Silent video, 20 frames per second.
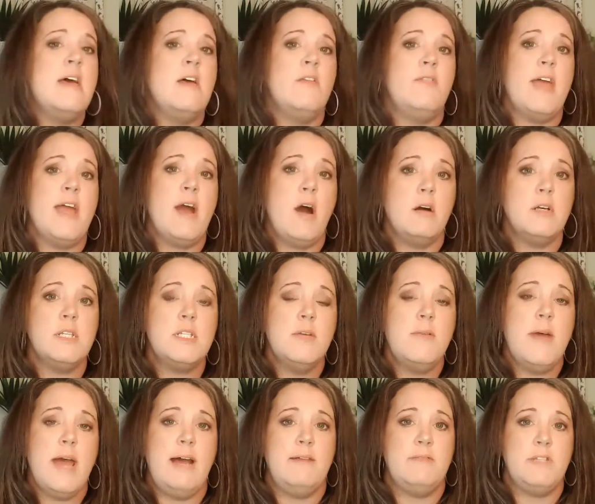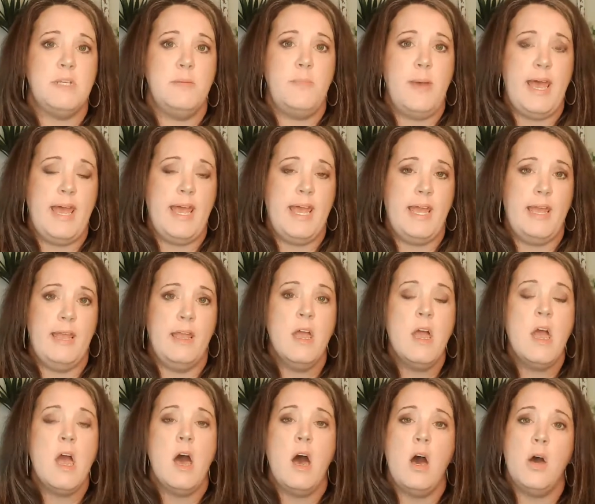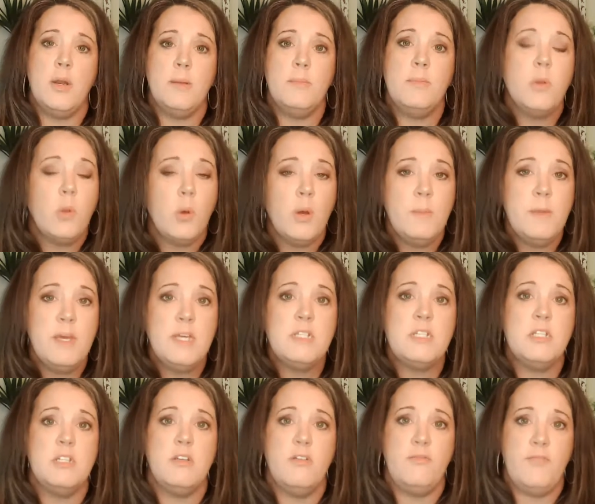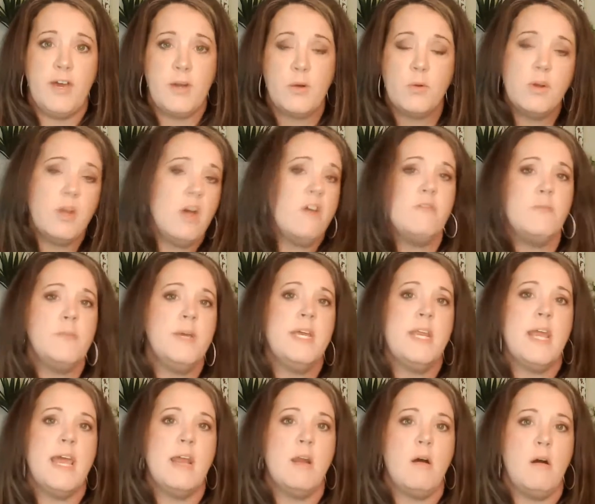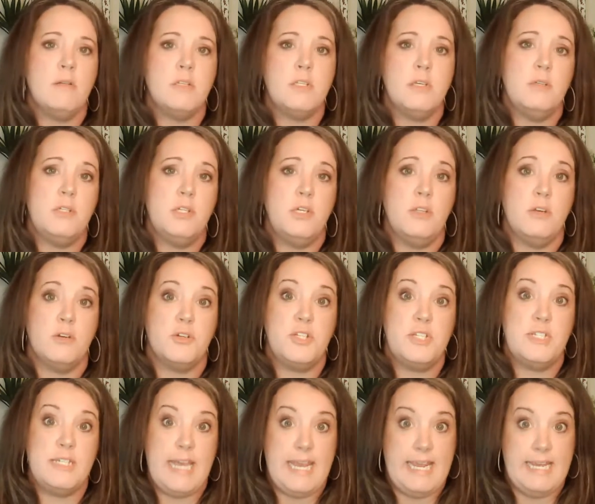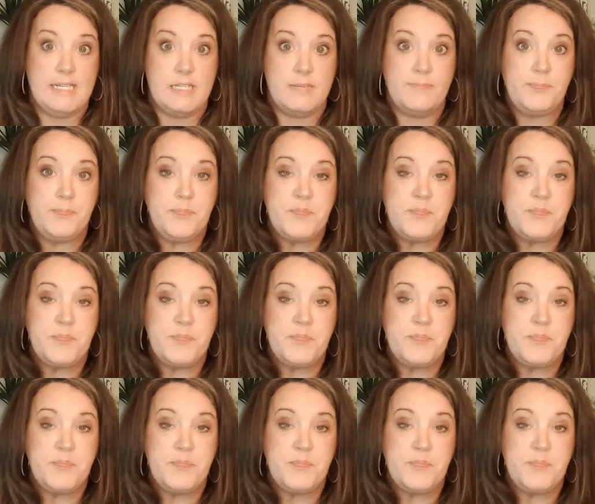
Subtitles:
They also have to pay unemployment to the federal government and also to their state.